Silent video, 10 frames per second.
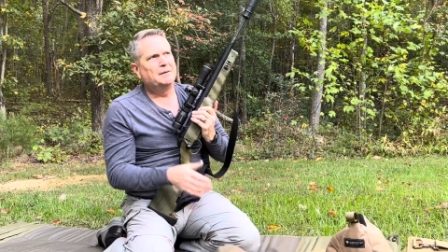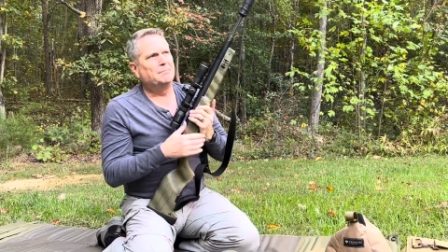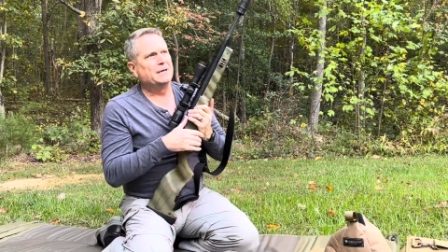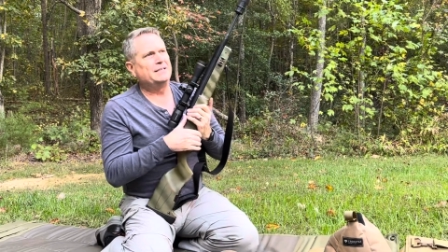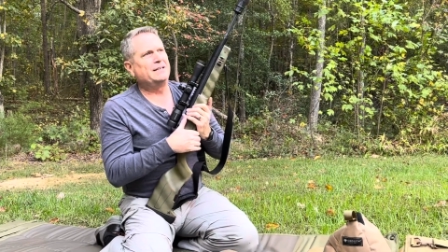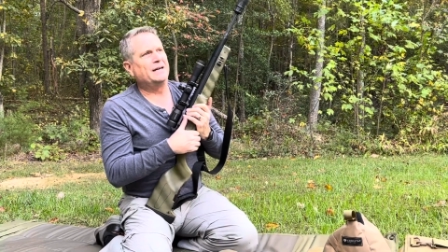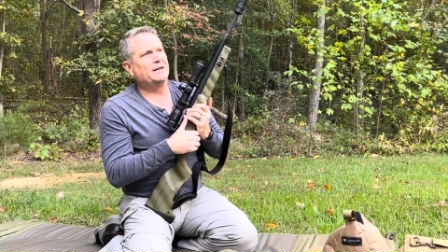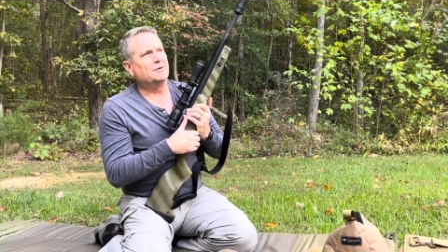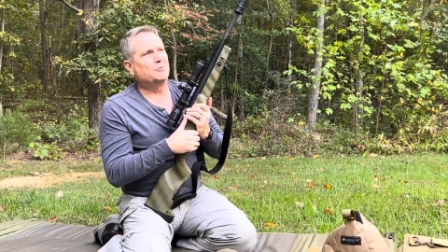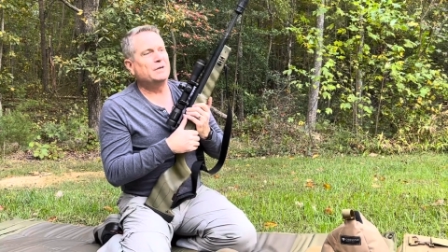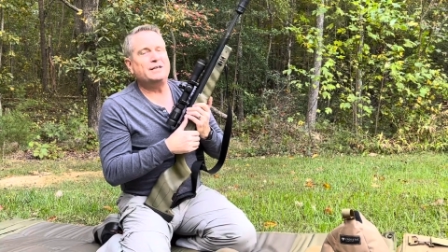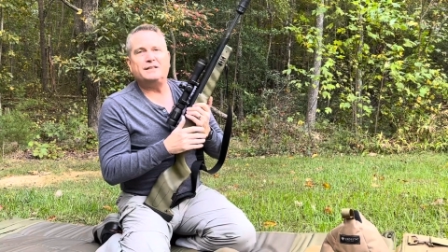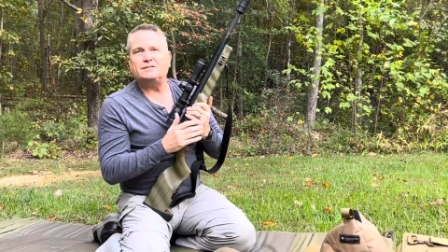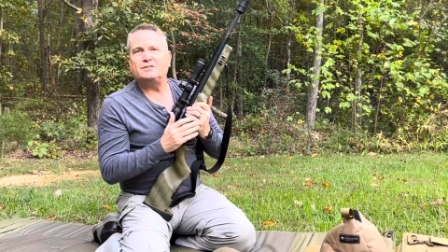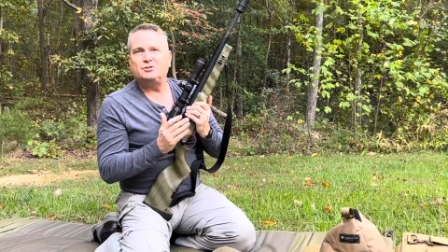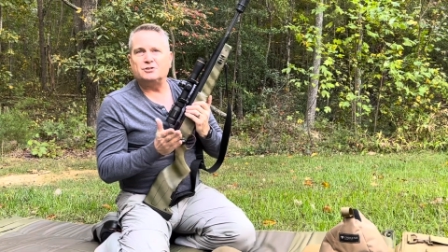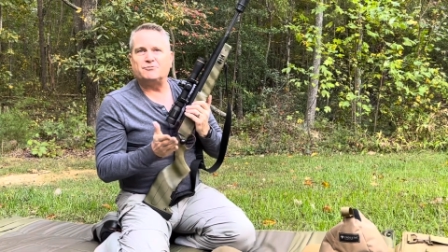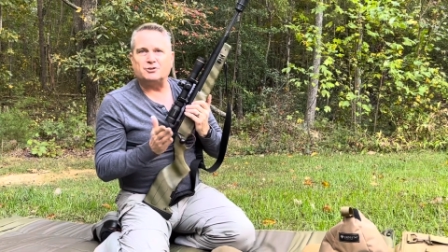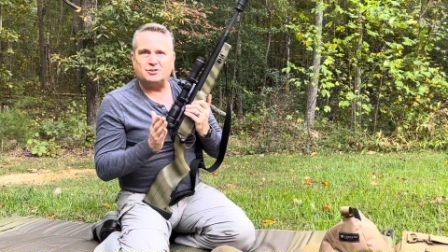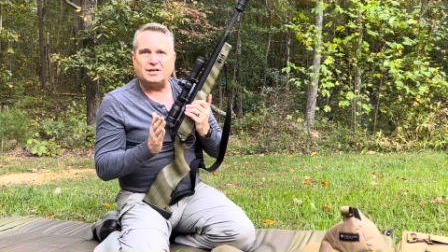But really, this is just
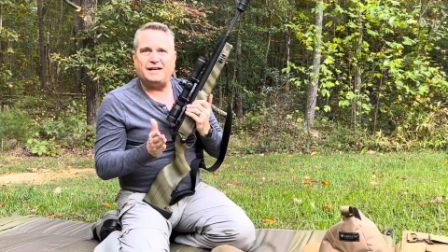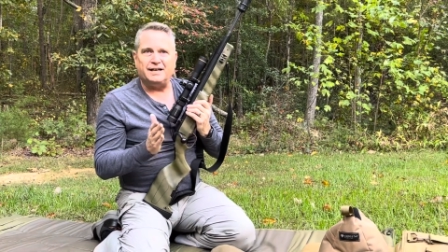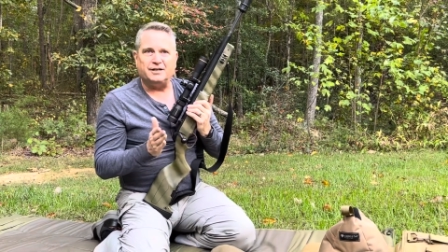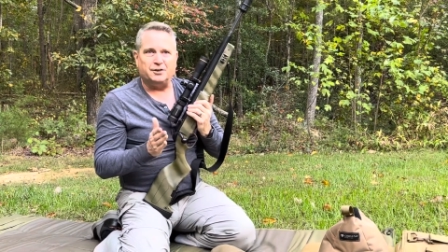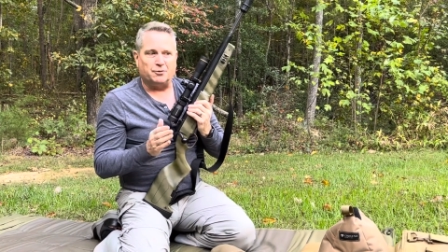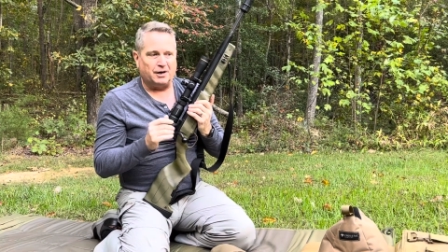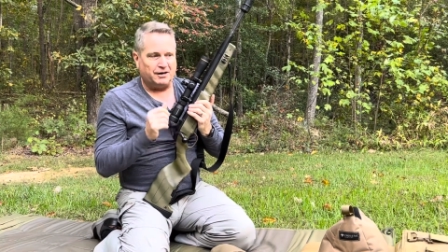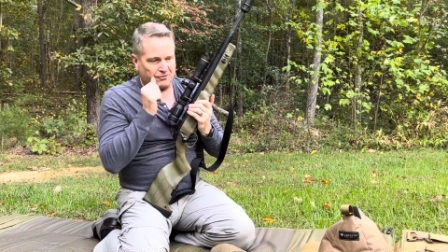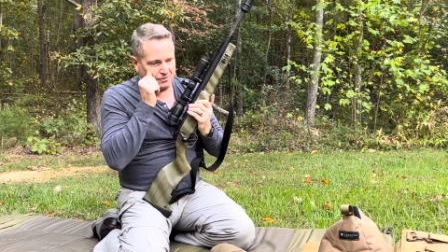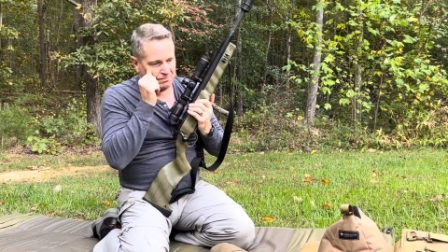for sighting in your rifle.